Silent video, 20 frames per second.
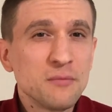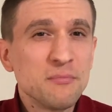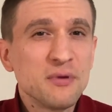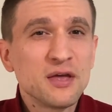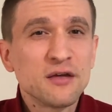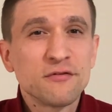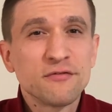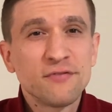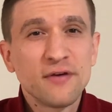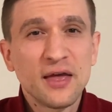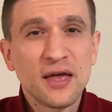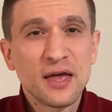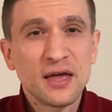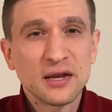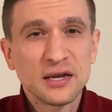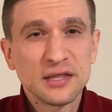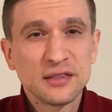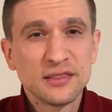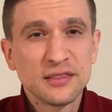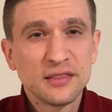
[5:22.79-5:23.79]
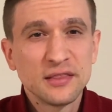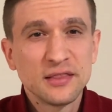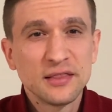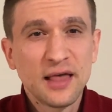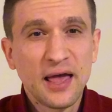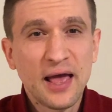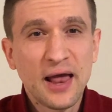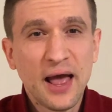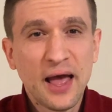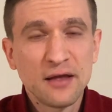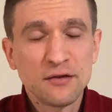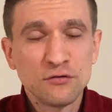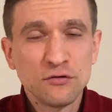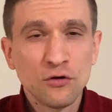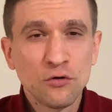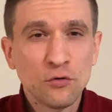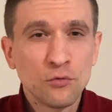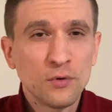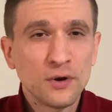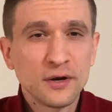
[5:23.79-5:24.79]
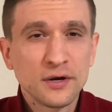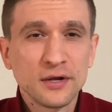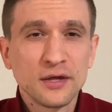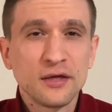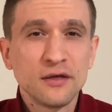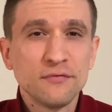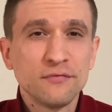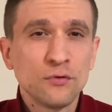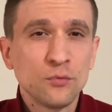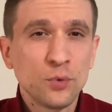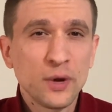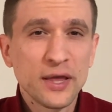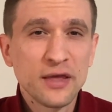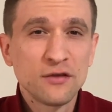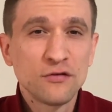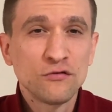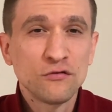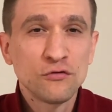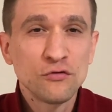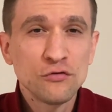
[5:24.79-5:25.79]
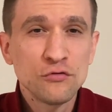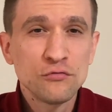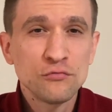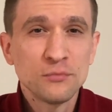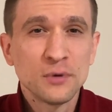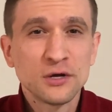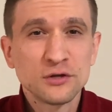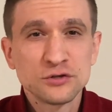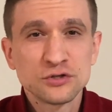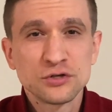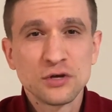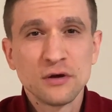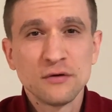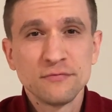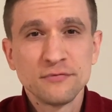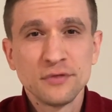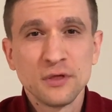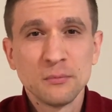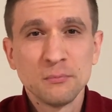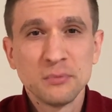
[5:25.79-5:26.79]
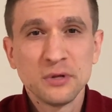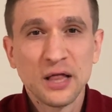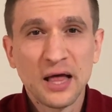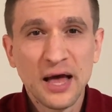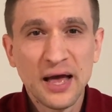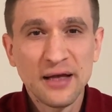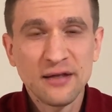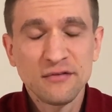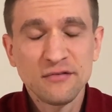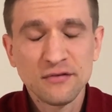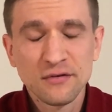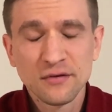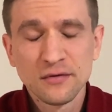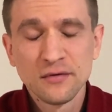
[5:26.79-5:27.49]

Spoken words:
big fan, in that I don't want to give away too much of the plot,